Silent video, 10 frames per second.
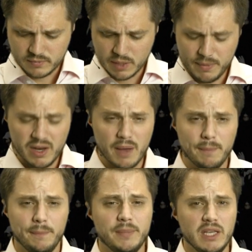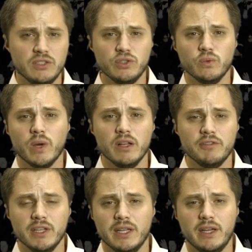may not be too
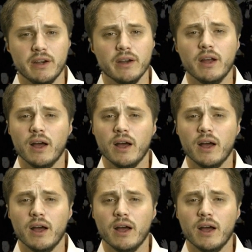relevant here.